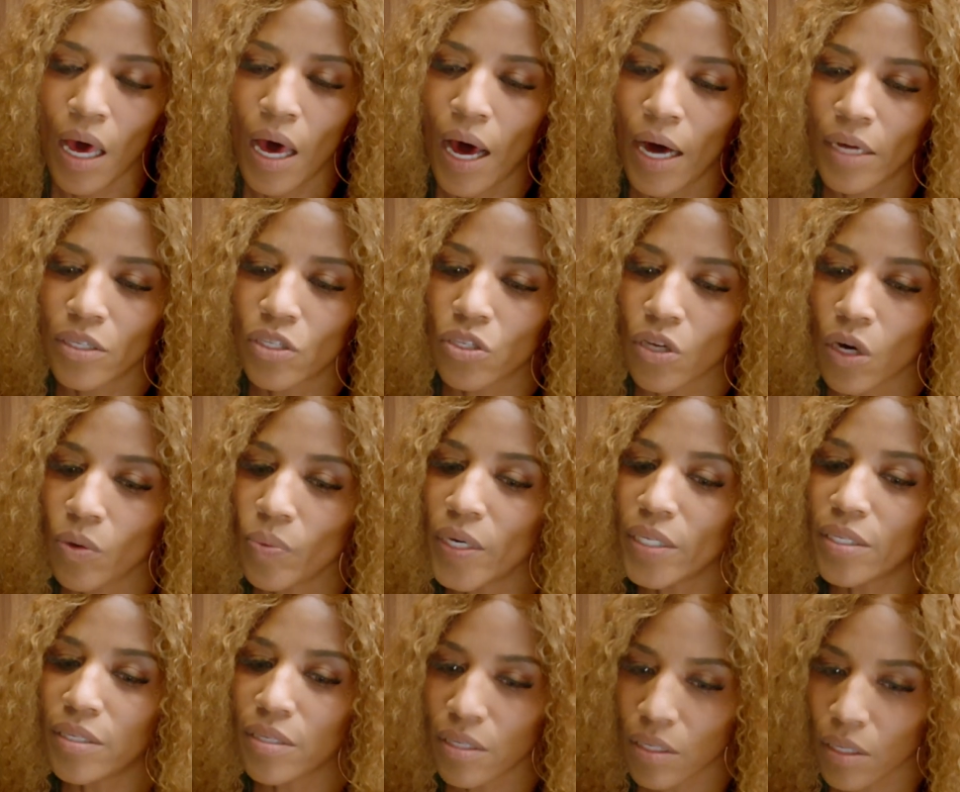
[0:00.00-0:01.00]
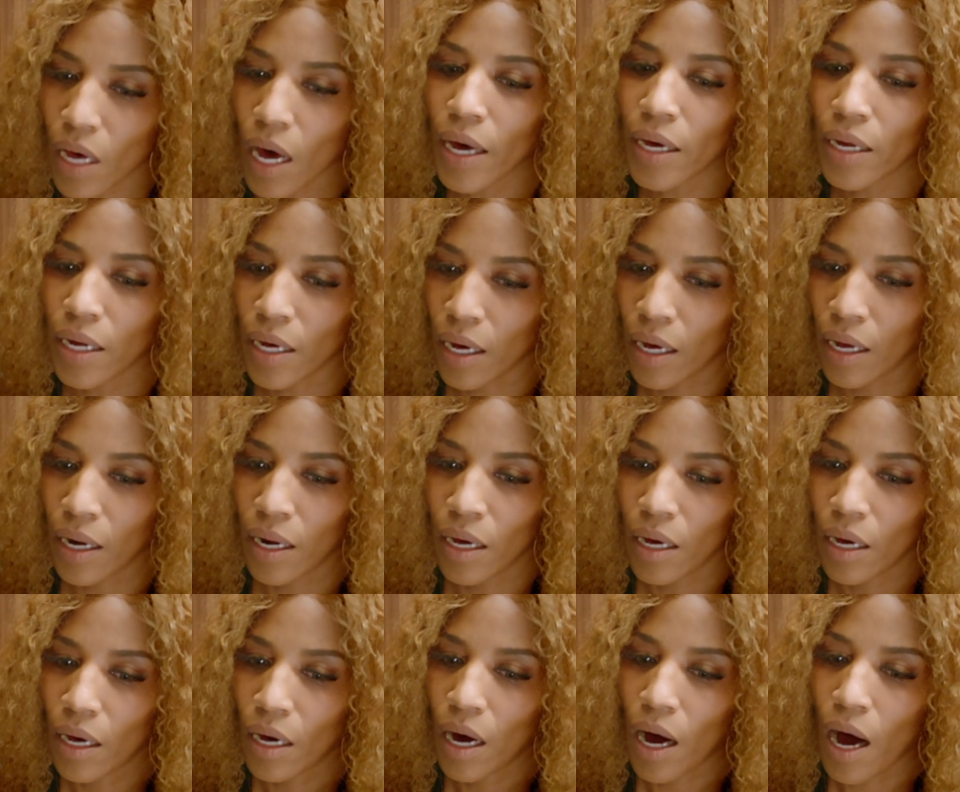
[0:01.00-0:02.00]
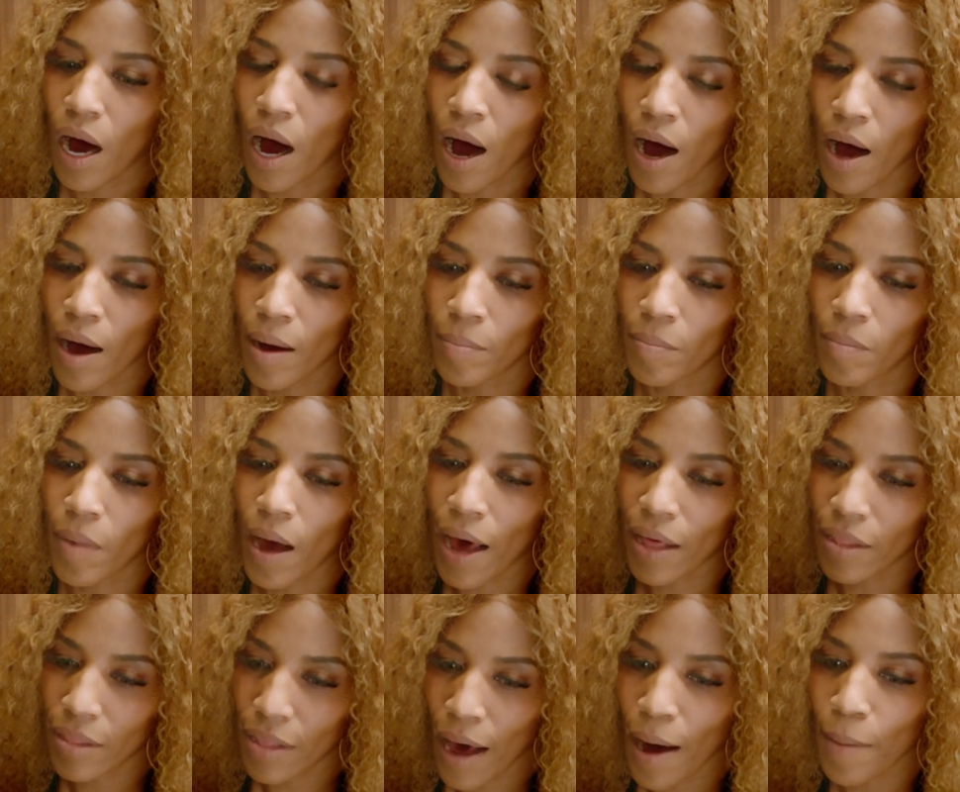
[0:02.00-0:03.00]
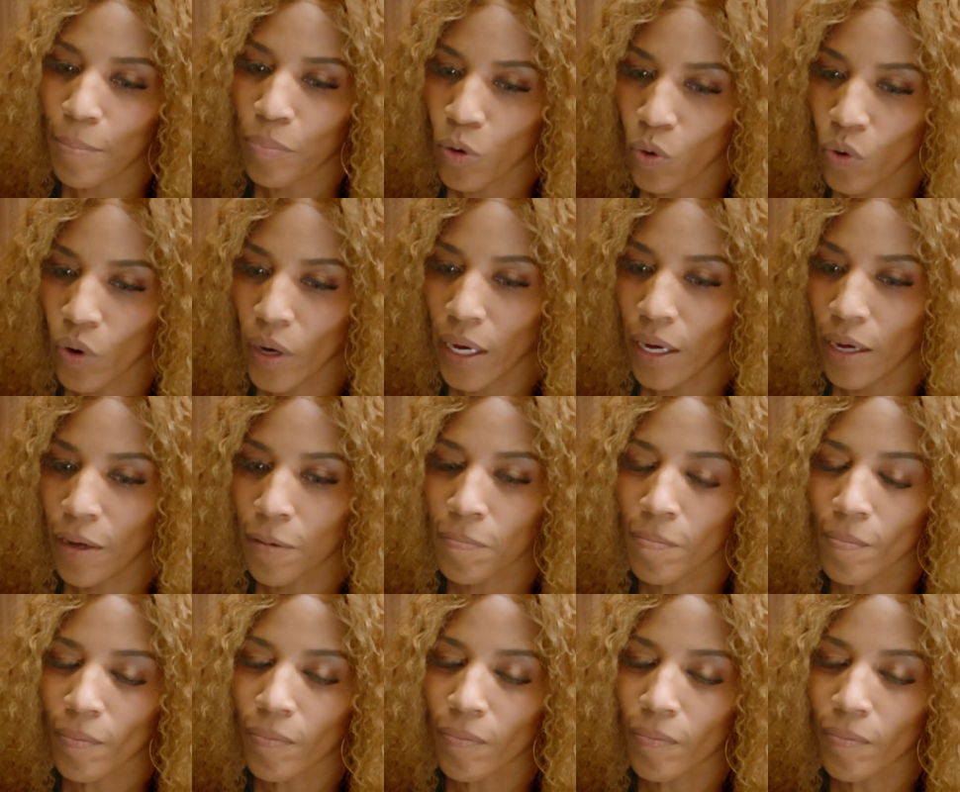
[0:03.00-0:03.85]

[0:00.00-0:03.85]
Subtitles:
And so we decided at that point